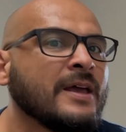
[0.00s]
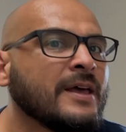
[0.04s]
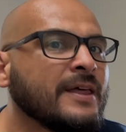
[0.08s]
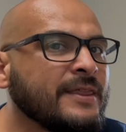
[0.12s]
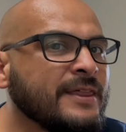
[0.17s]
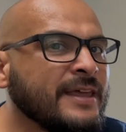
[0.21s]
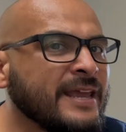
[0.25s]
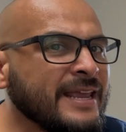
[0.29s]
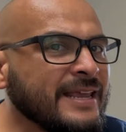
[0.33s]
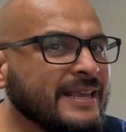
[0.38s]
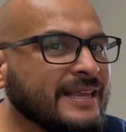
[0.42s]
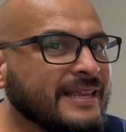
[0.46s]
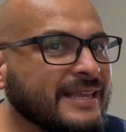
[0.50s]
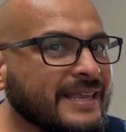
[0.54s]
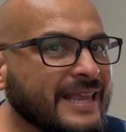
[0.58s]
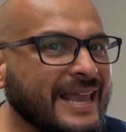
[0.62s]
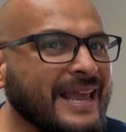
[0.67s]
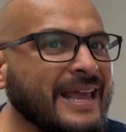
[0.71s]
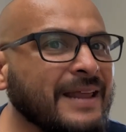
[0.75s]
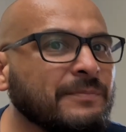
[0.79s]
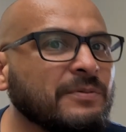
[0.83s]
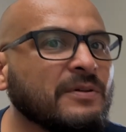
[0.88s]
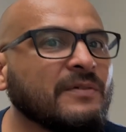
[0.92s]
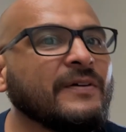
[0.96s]
they
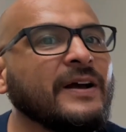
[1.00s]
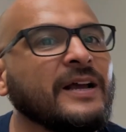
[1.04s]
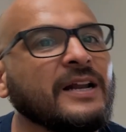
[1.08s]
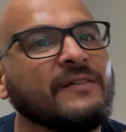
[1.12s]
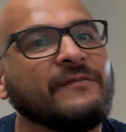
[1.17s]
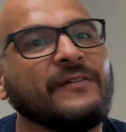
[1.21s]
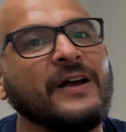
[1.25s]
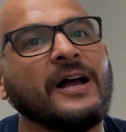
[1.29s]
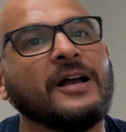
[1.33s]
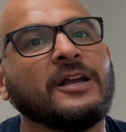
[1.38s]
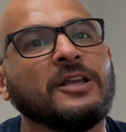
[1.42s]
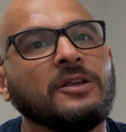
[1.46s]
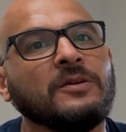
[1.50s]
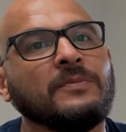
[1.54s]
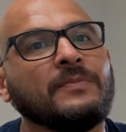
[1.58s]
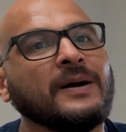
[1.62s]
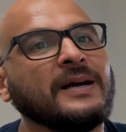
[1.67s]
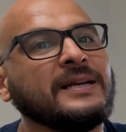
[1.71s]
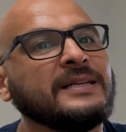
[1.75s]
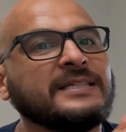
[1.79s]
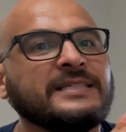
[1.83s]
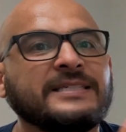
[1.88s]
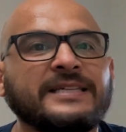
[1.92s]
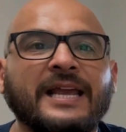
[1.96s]
can provide a value
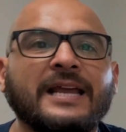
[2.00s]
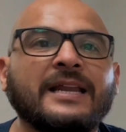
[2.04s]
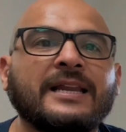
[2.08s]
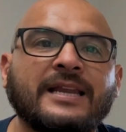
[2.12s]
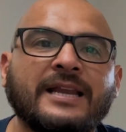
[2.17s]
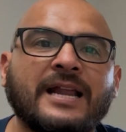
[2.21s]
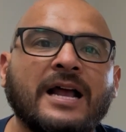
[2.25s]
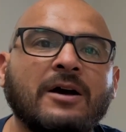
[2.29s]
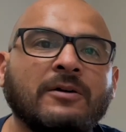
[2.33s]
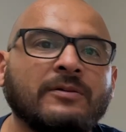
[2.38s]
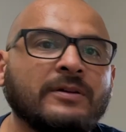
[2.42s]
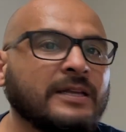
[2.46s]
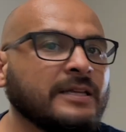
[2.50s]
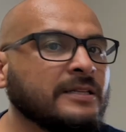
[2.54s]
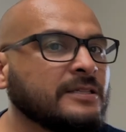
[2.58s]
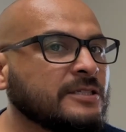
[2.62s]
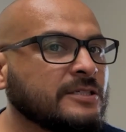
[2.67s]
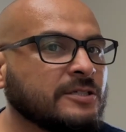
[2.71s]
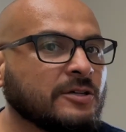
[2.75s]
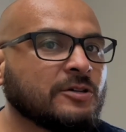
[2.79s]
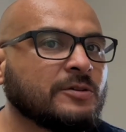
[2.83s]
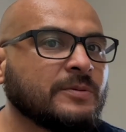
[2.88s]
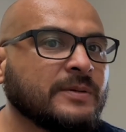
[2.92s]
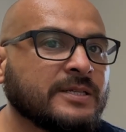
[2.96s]
by standing out in
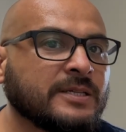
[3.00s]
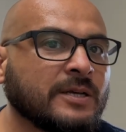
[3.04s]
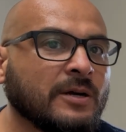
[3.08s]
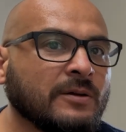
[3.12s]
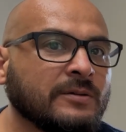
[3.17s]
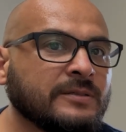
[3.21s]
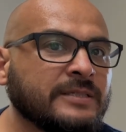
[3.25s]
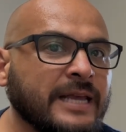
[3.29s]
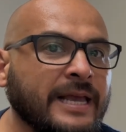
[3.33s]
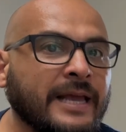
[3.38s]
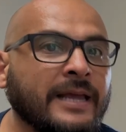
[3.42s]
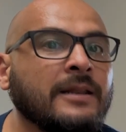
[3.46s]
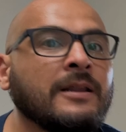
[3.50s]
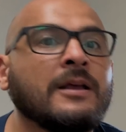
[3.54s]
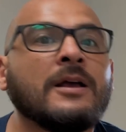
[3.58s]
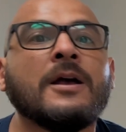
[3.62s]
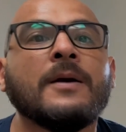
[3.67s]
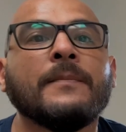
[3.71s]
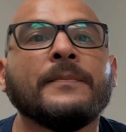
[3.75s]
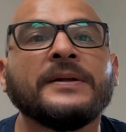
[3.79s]
search results and